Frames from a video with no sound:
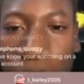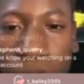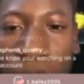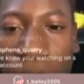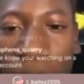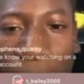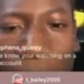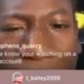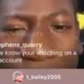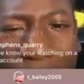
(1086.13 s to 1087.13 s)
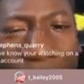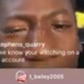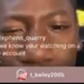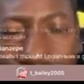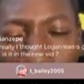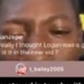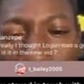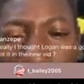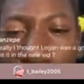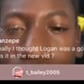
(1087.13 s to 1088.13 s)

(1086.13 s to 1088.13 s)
like have a housewarming party of